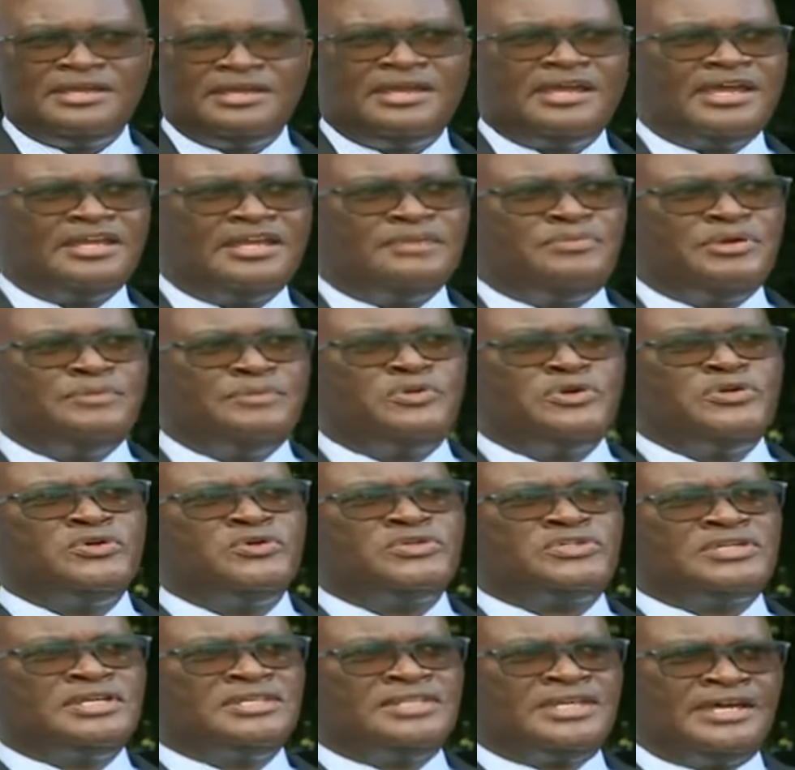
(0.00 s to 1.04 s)
and people
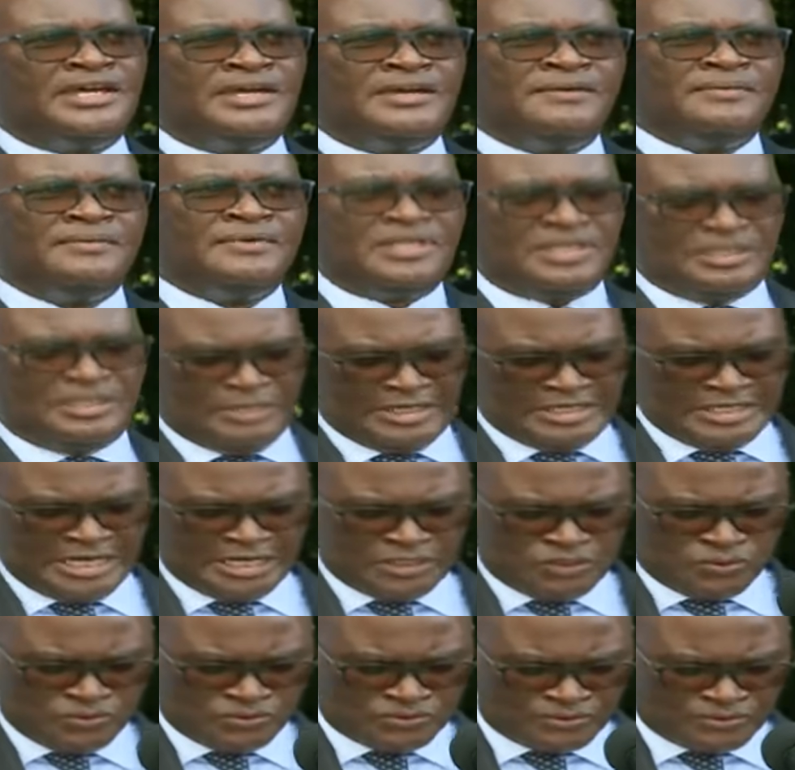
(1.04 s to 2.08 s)
using the
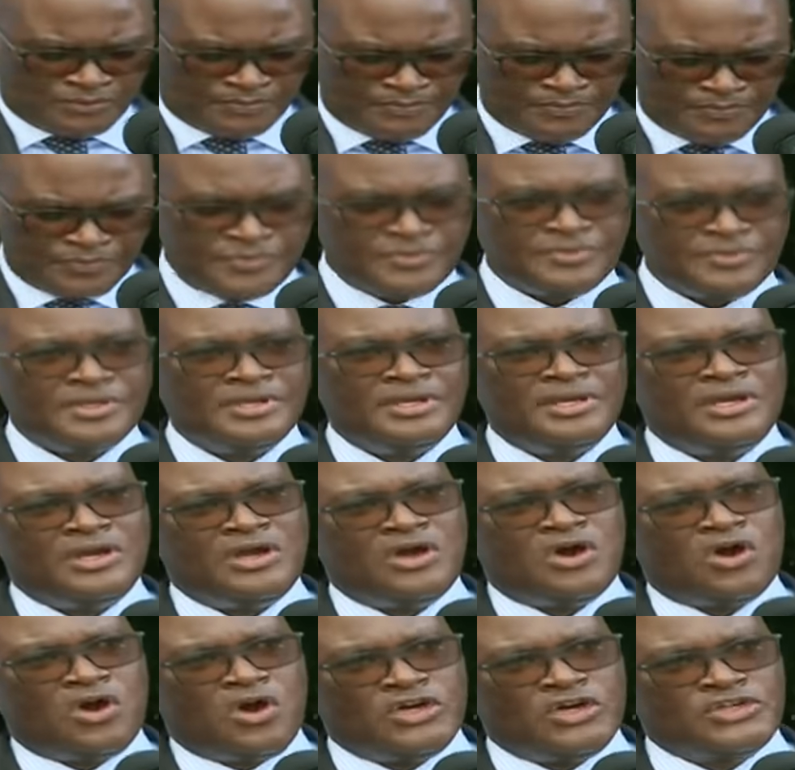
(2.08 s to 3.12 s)
matatus.
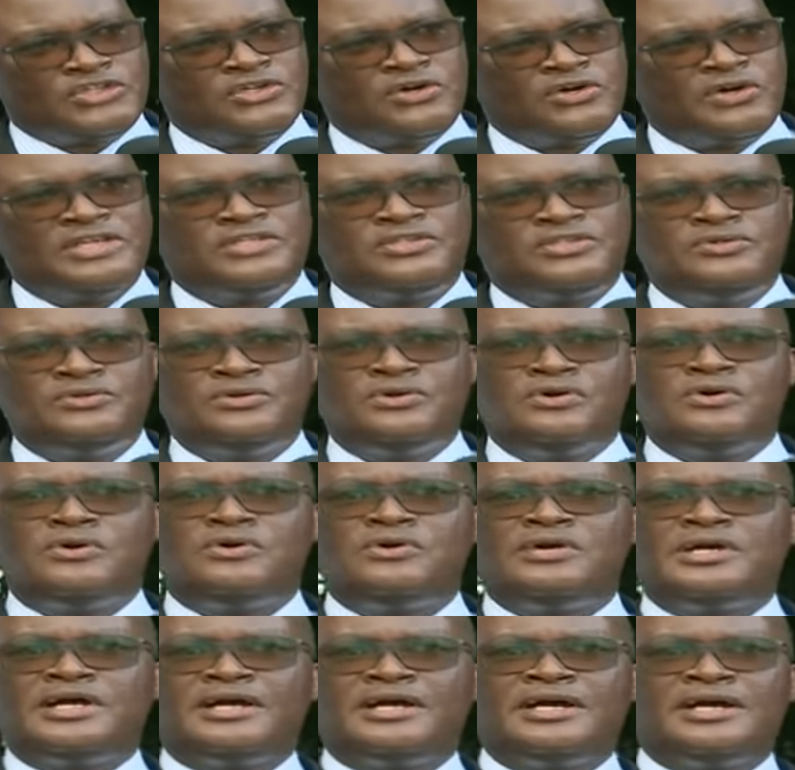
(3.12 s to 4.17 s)
Also, as you
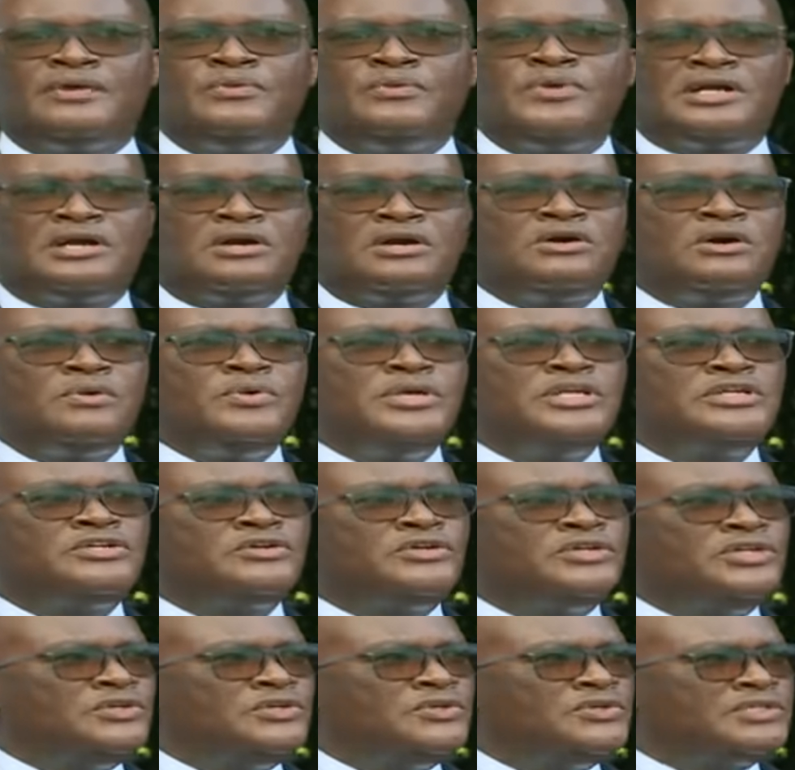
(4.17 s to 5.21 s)
know, a week ago we
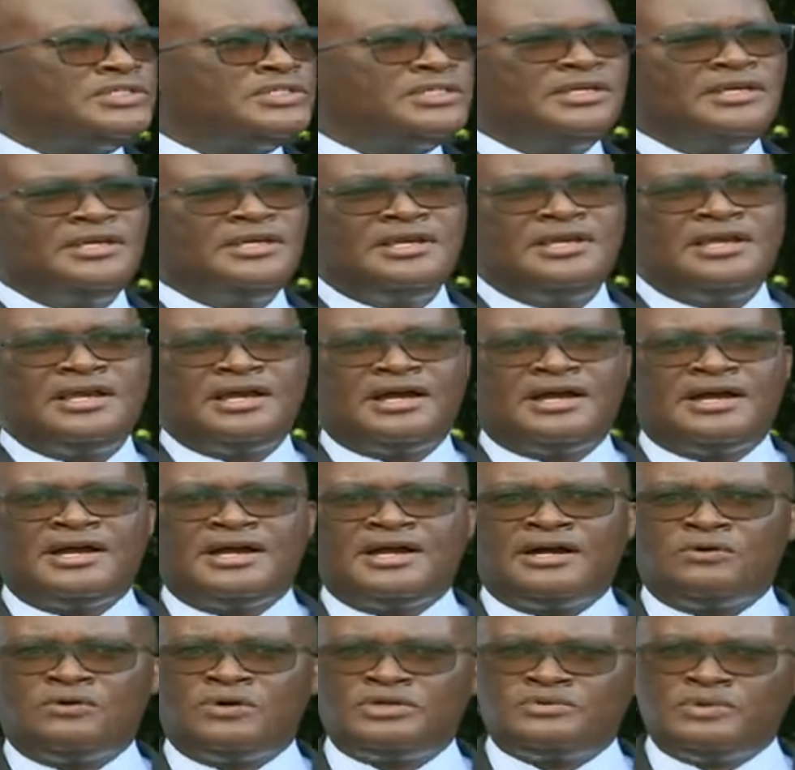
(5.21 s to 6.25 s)
introduced
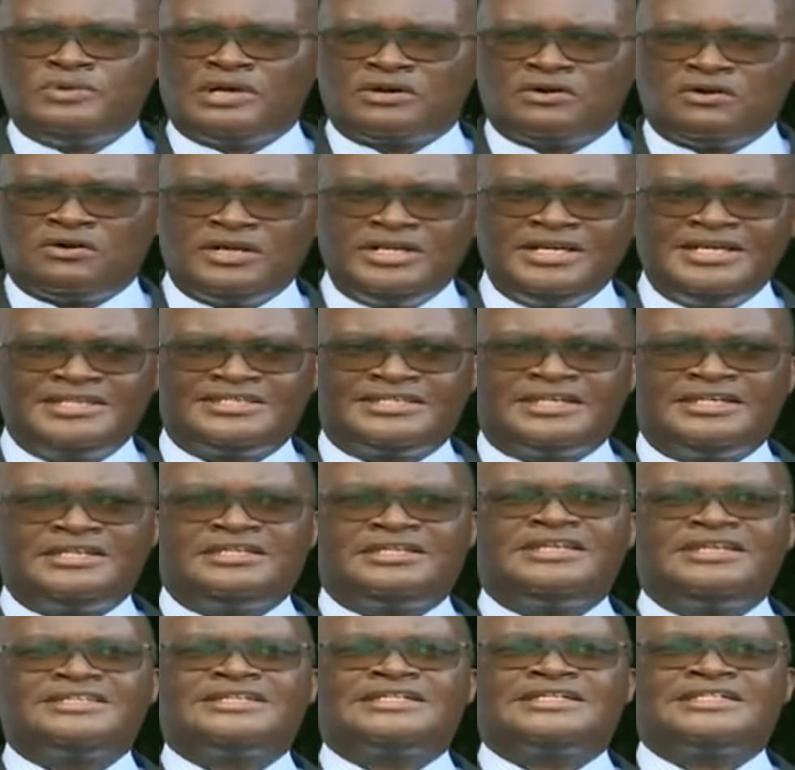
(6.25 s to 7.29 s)
what we are calling
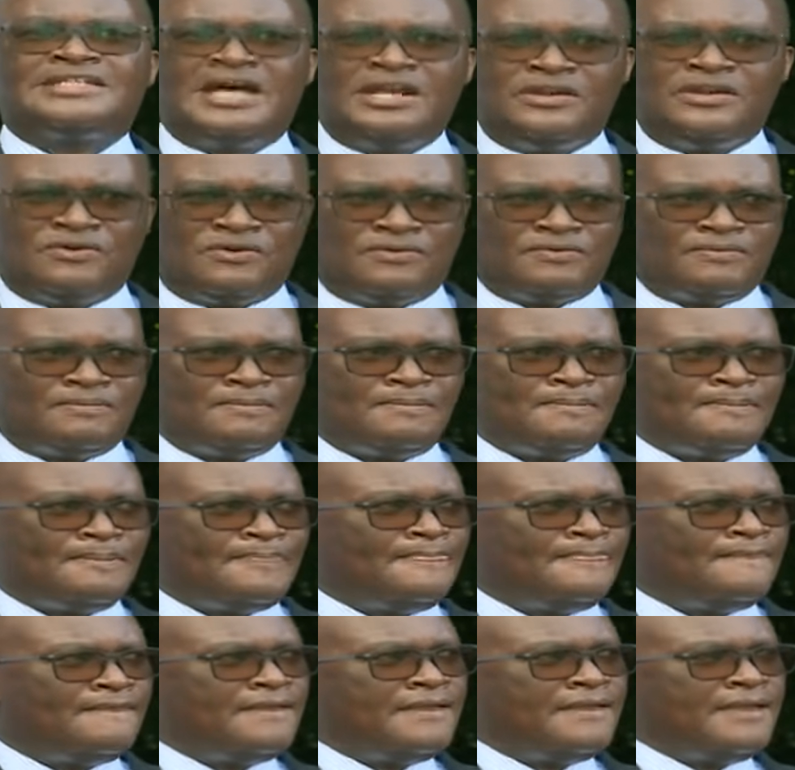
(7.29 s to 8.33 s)
sanitizer tunnel.
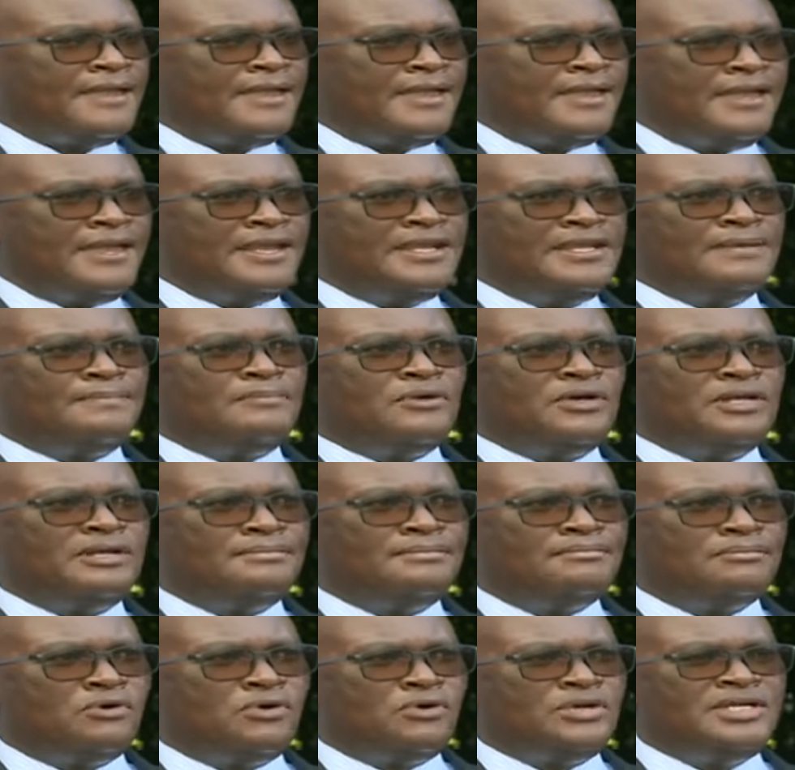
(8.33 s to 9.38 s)
Anybody
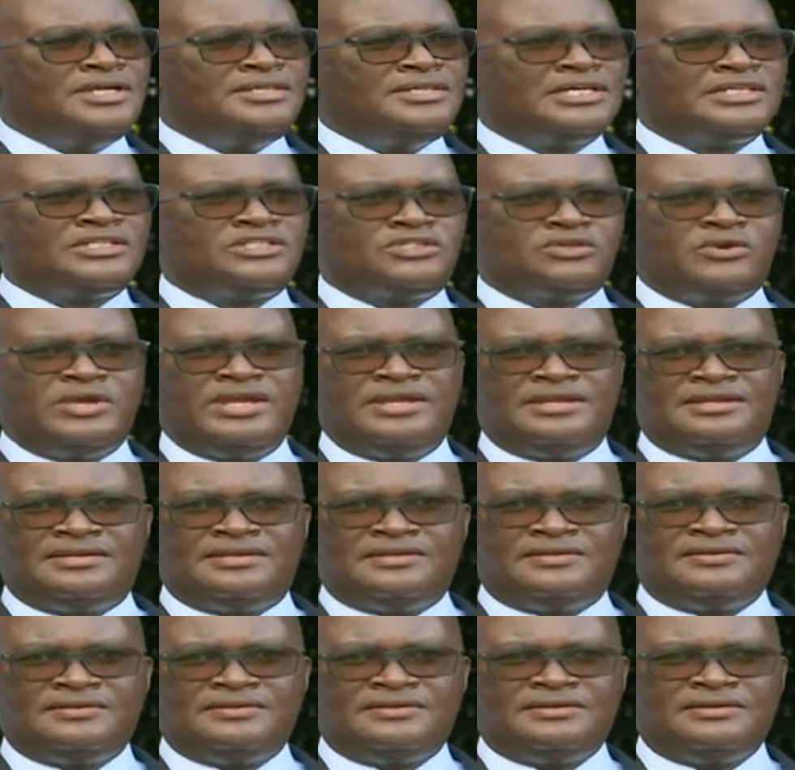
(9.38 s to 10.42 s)
boarding the train
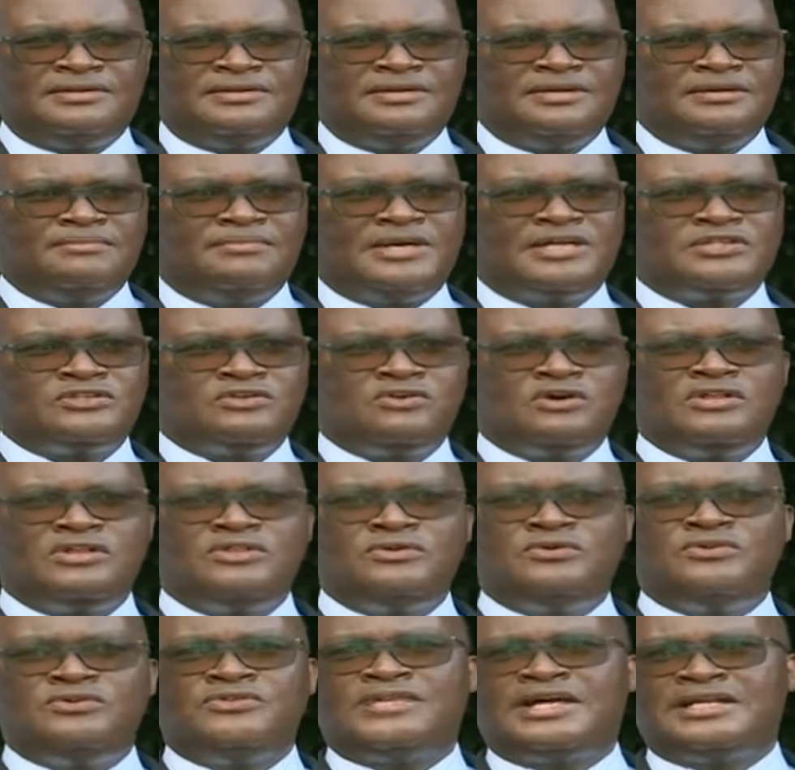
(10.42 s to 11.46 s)
must go
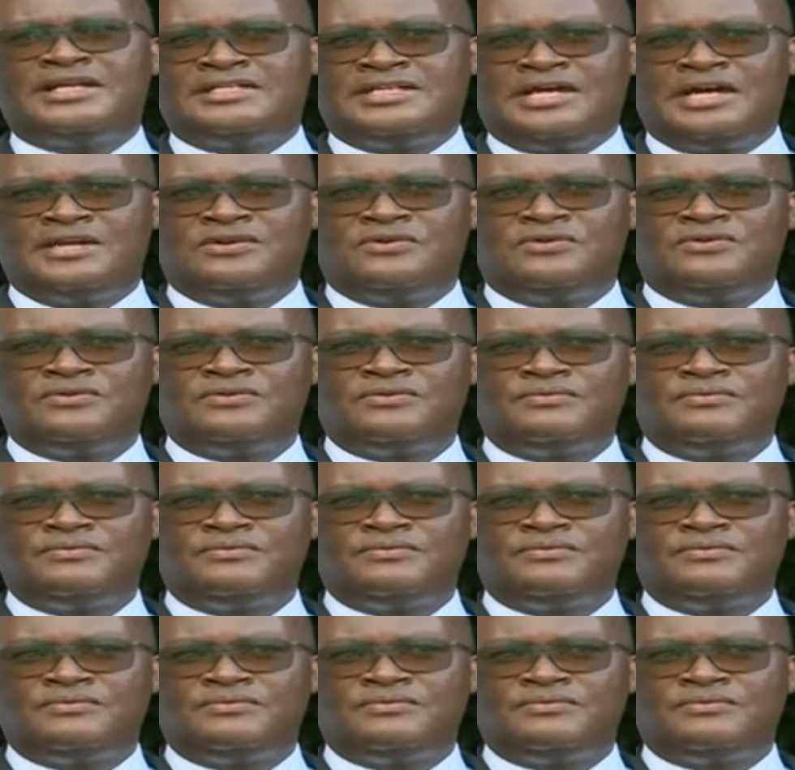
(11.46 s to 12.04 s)
through that tunnel